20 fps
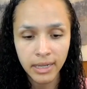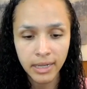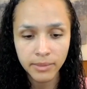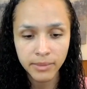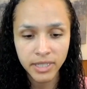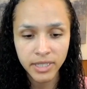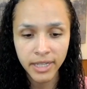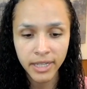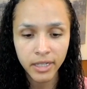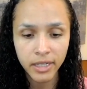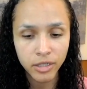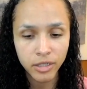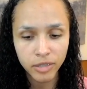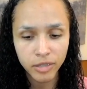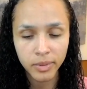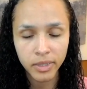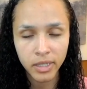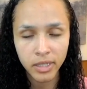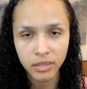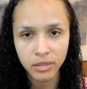I'm saying
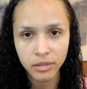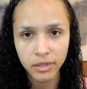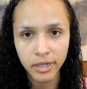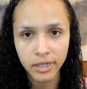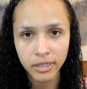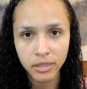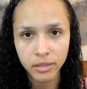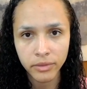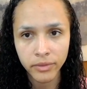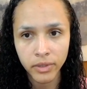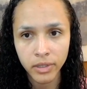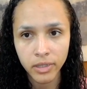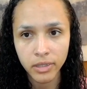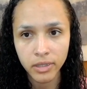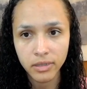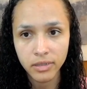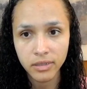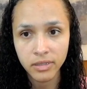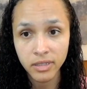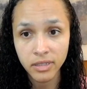just because they're
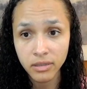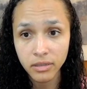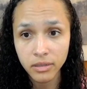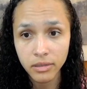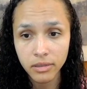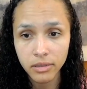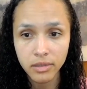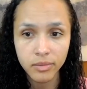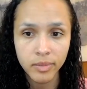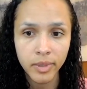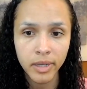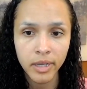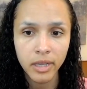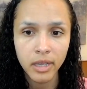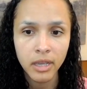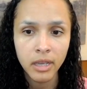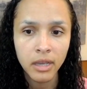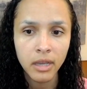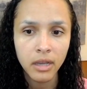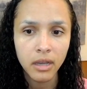extroverted sensors, but